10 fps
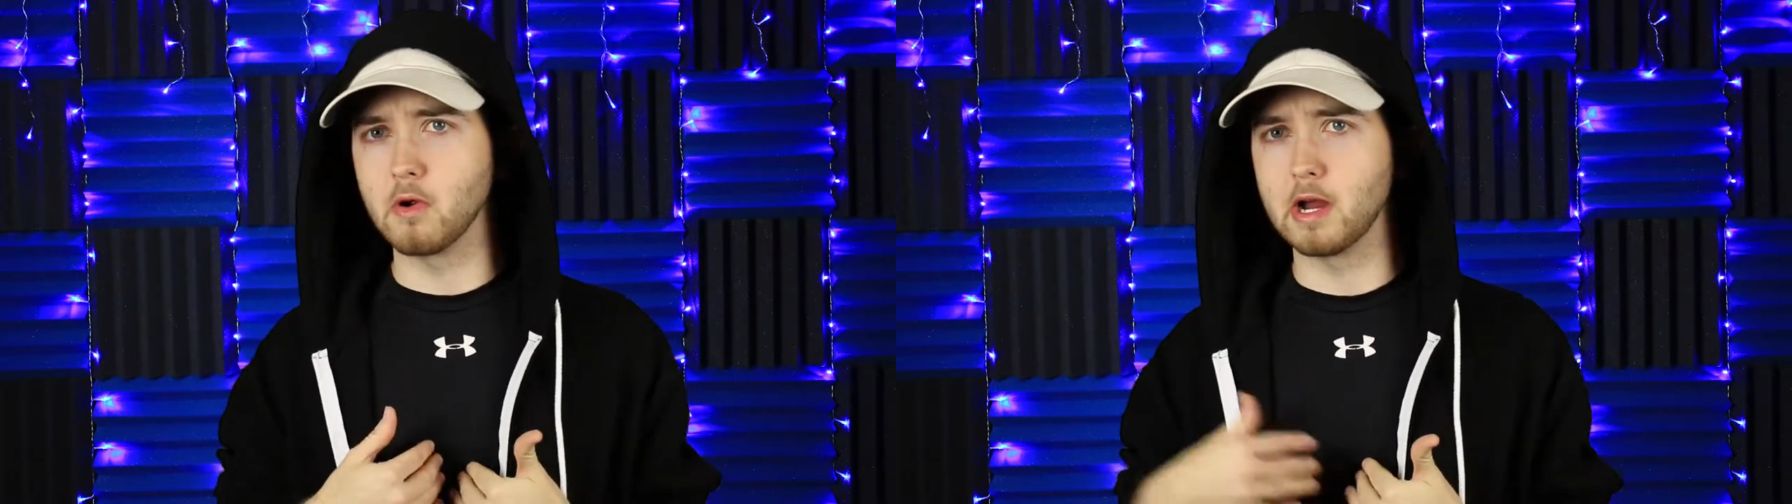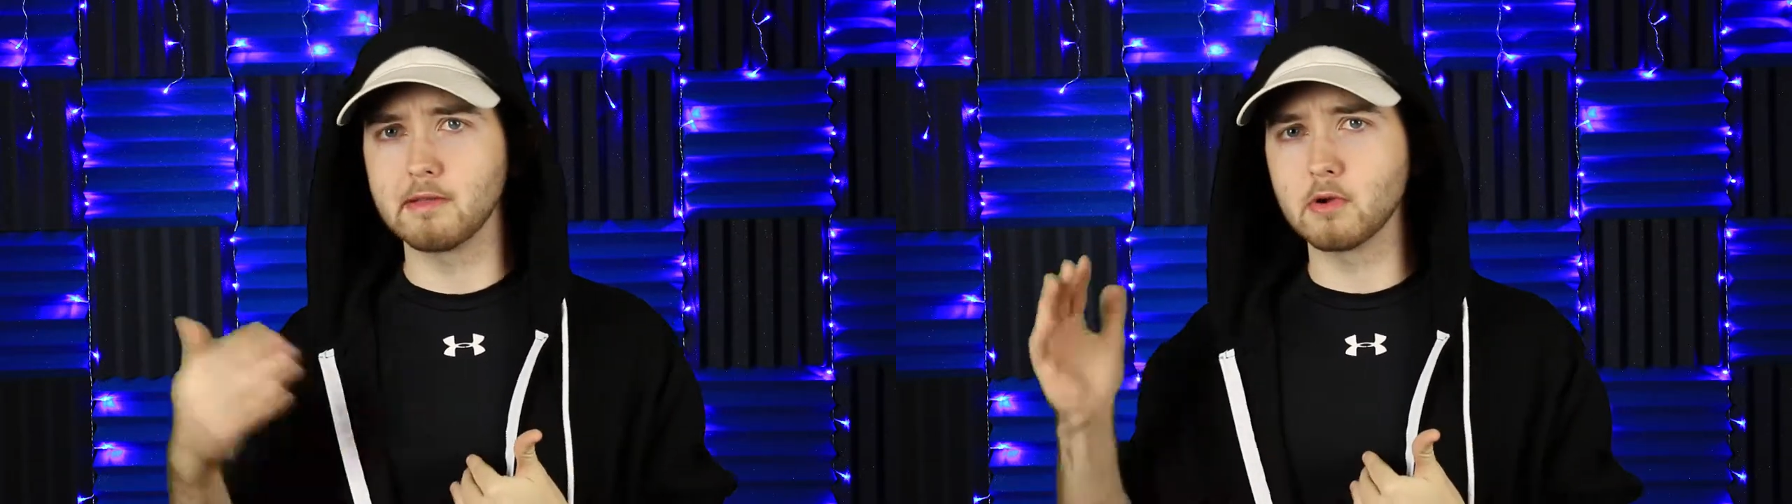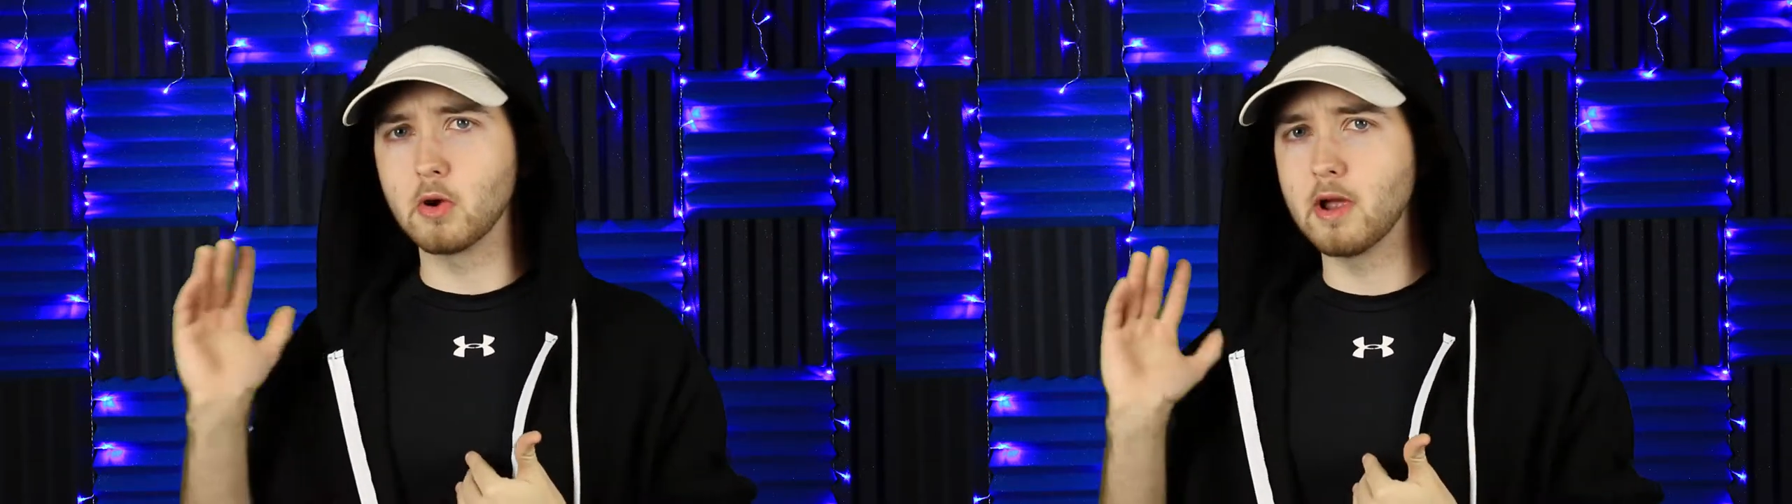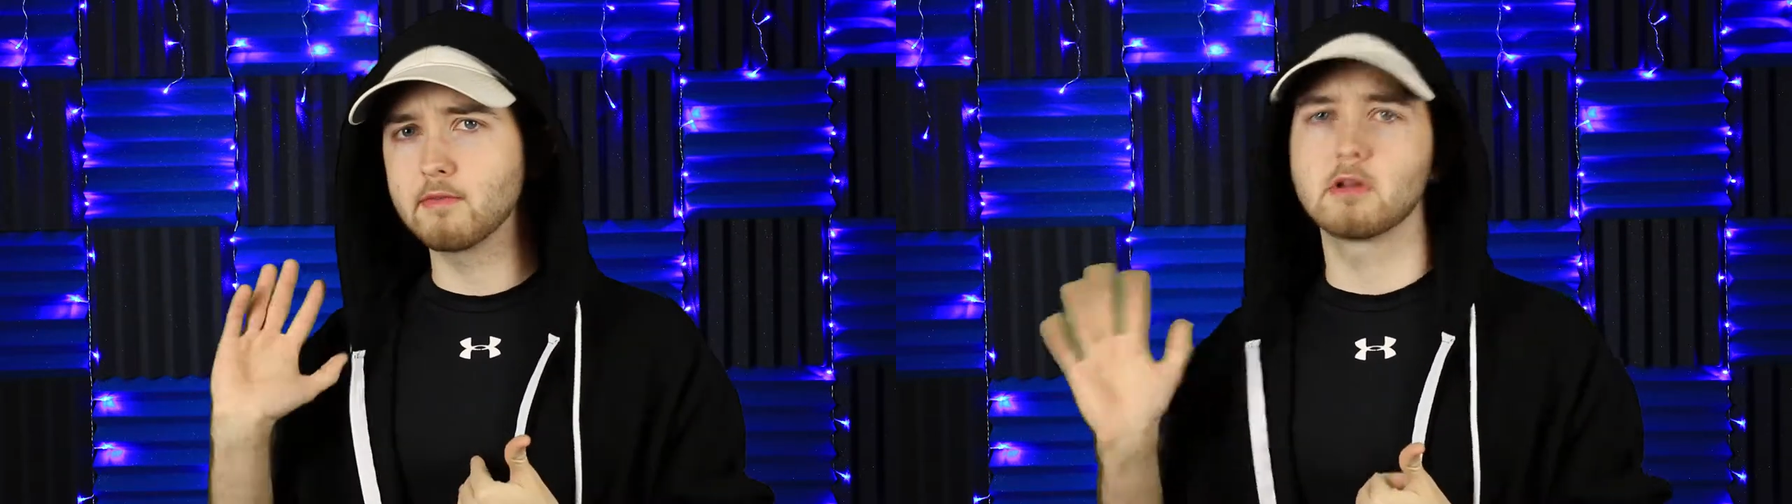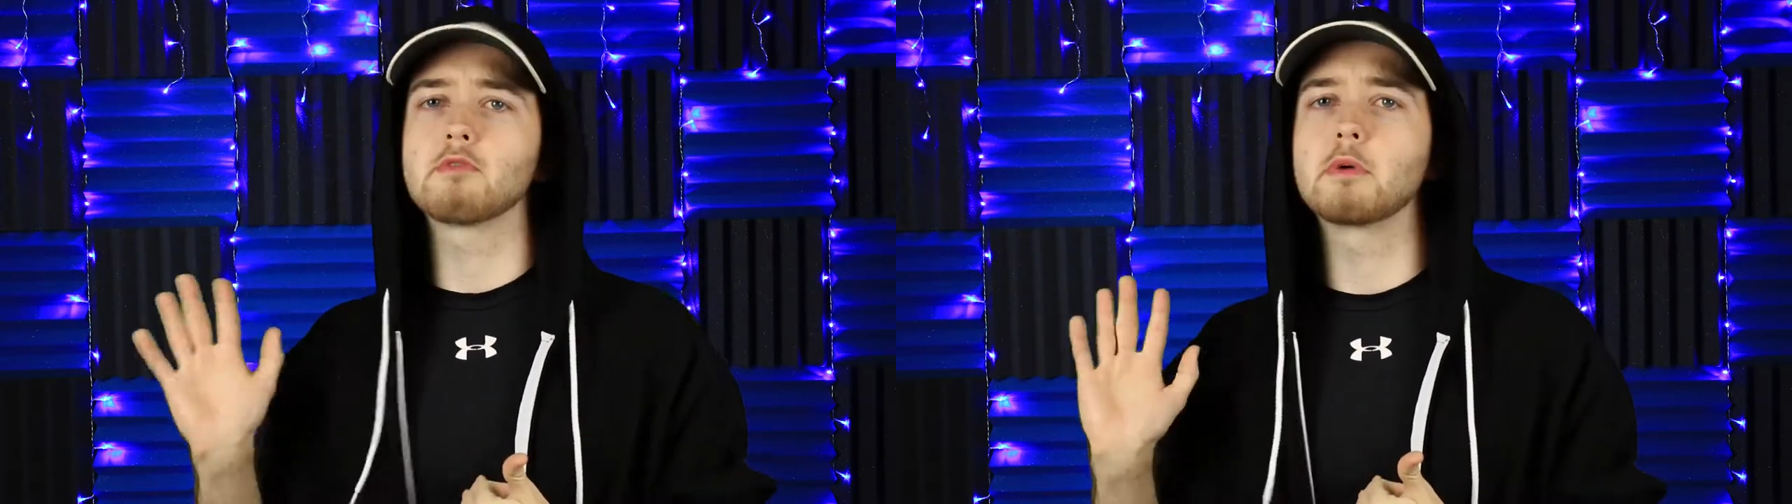had to go have
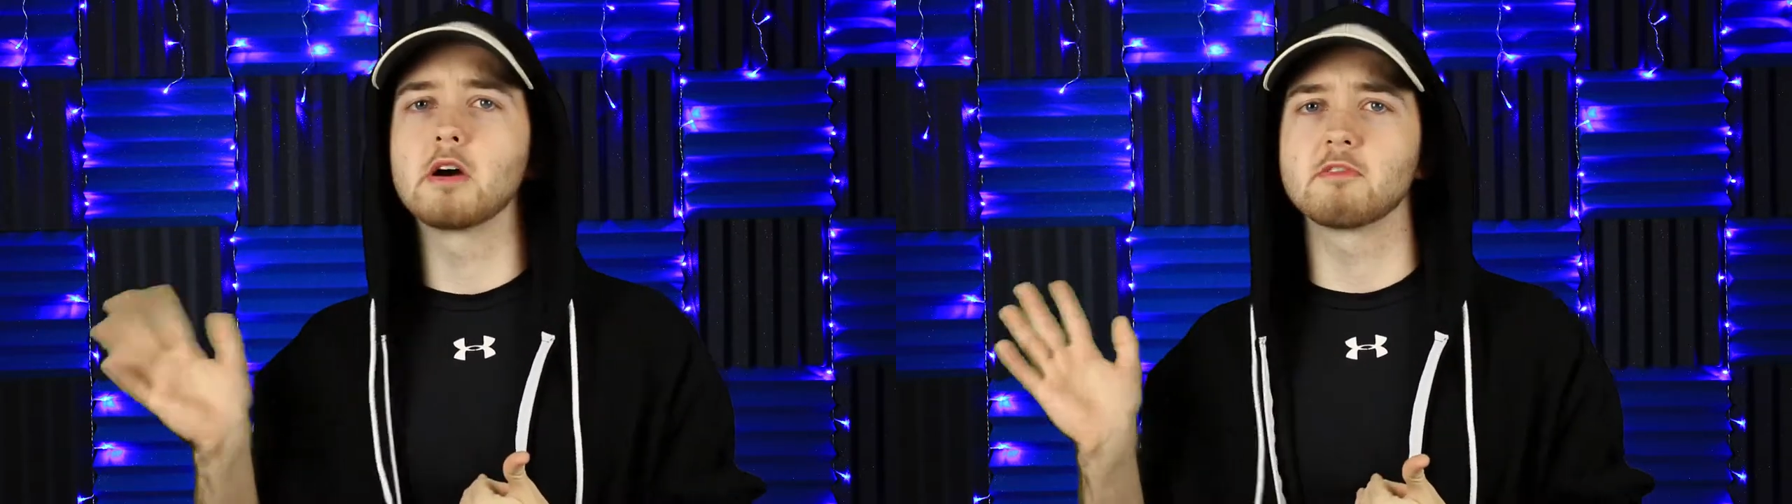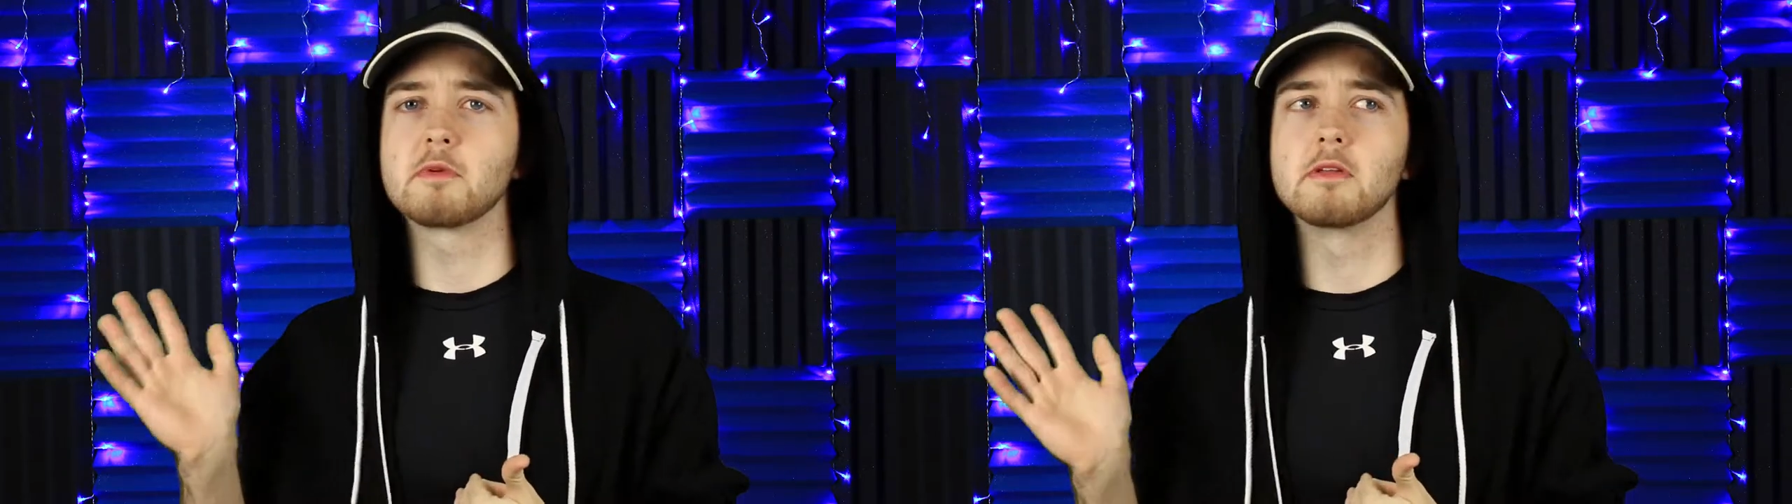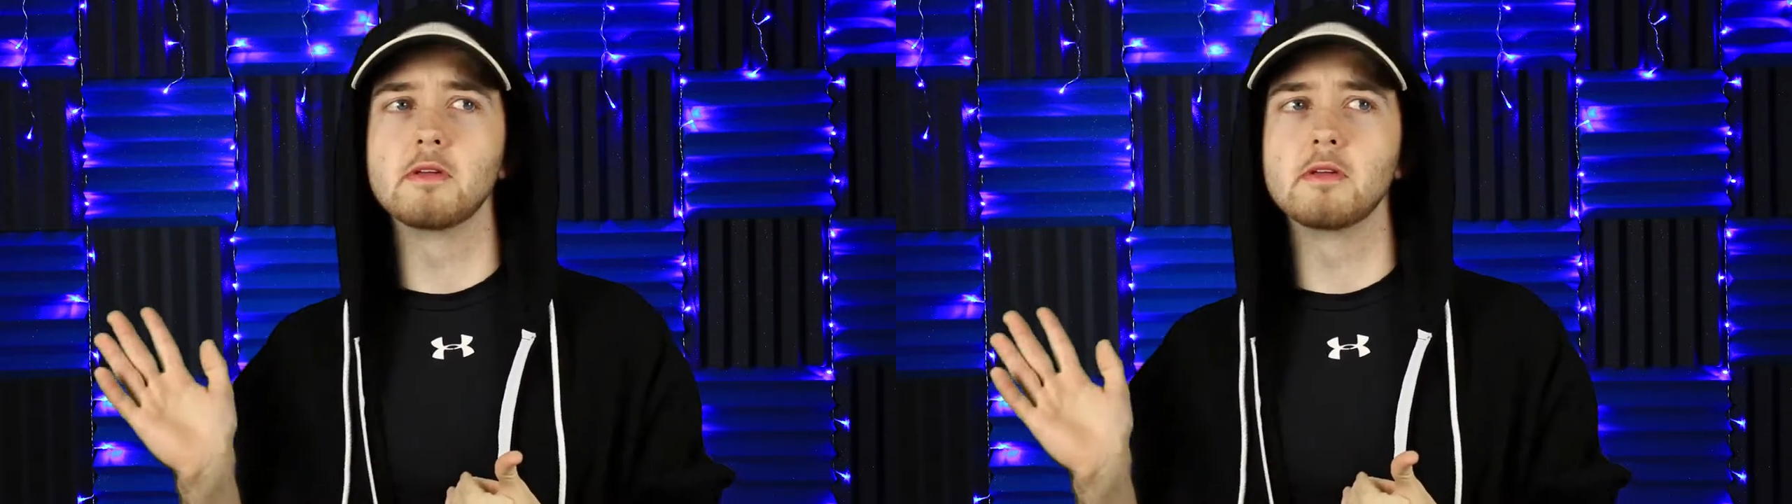dinner with my husband.